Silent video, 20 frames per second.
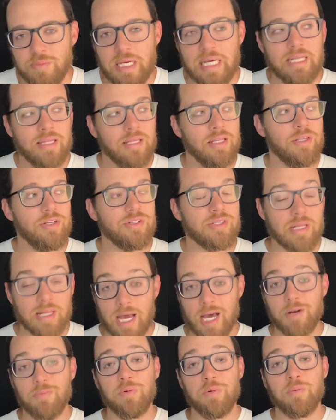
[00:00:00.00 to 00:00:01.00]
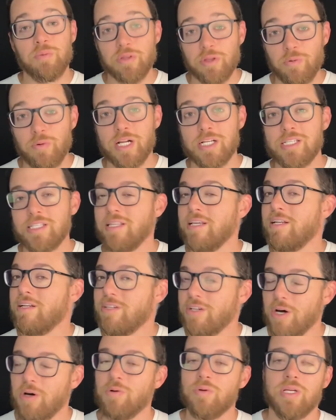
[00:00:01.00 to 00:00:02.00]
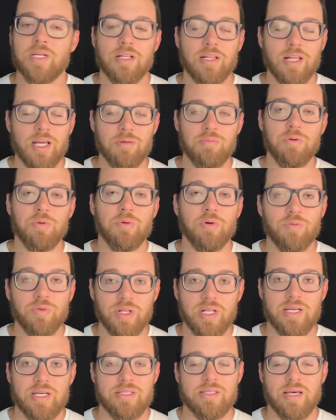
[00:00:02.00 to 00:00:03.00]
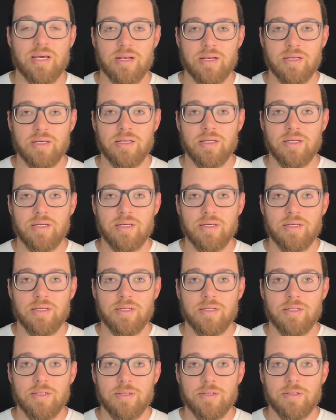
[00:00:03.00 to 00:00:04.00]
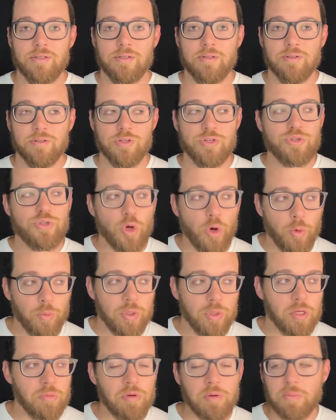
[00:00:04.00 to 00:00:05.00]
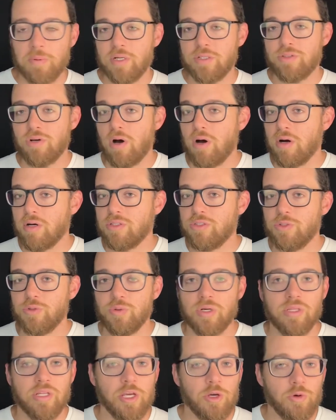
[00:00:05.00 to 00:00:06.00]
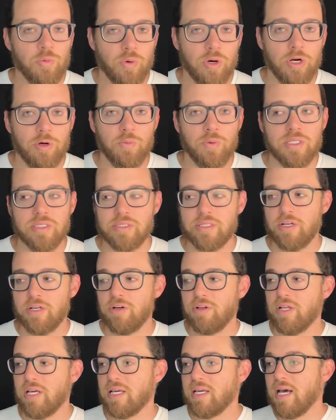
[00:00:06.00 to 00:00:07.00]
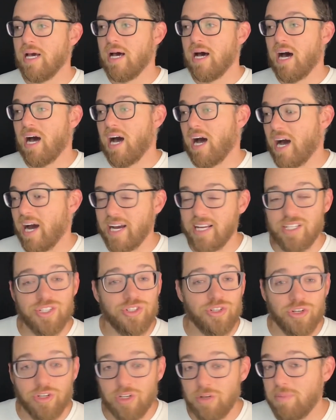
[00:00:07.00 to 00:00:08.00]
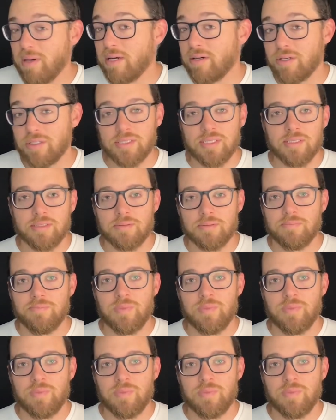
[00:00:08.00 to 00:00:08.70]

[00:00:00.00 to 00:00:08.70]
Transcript: And then there's a lot of people that watch it that don't. And a lot of people don't realize that. There's so many people I talk to on like one on ones that are like, I just heard about narcissism.